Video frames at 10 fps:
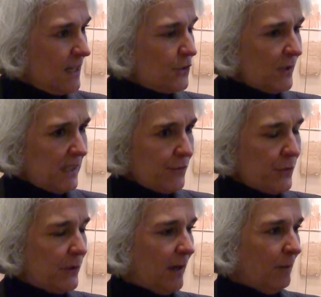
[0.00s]
So it gives
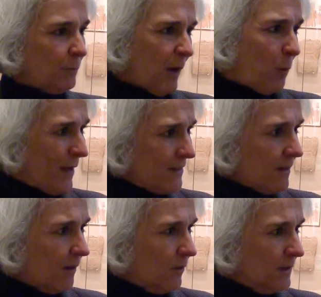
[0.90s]
you a
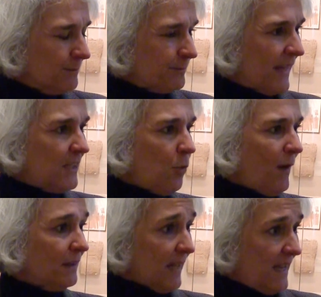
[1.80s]
window into
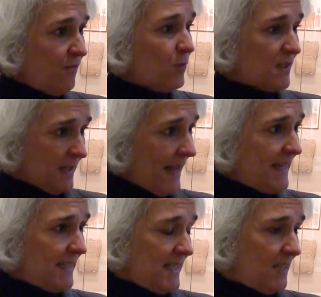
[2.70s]
what life was
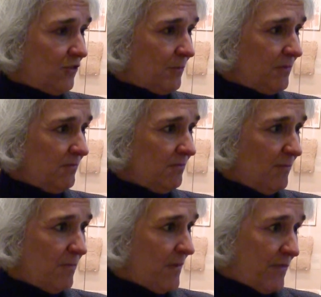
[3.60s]
like in Egypt
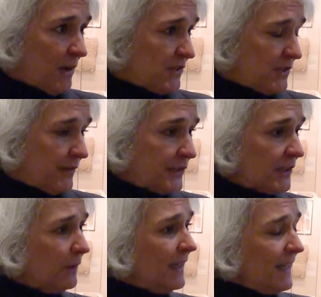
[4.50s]
thousands of years
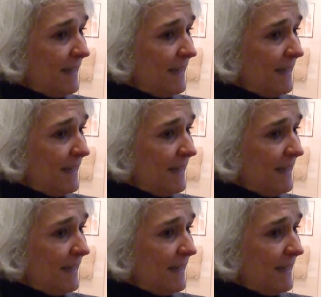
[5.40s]
ago.